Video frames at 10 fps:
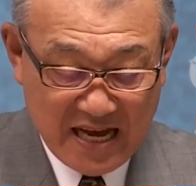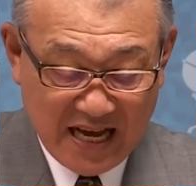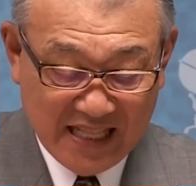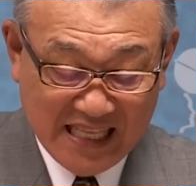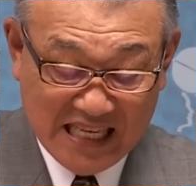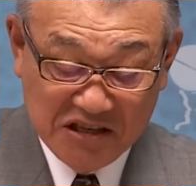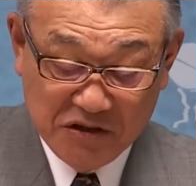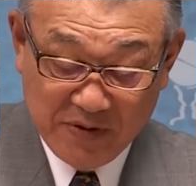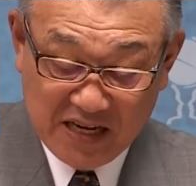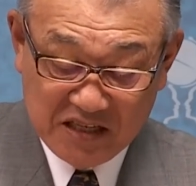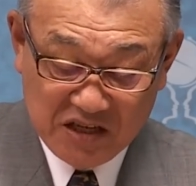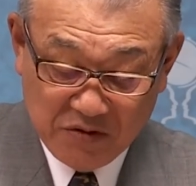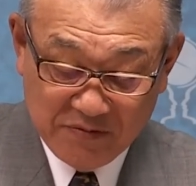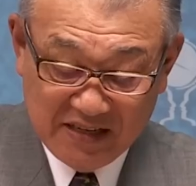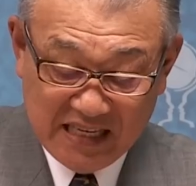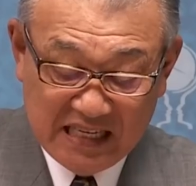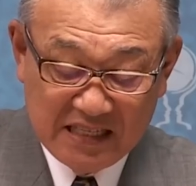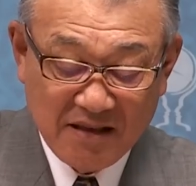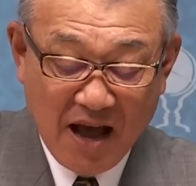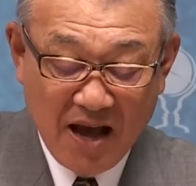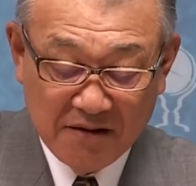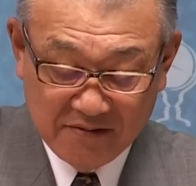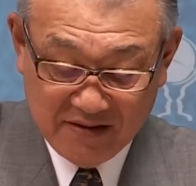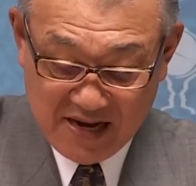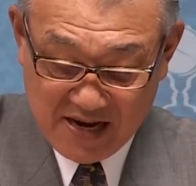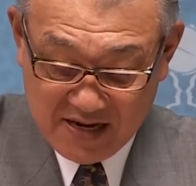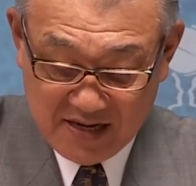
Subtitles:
at the University of East Anglia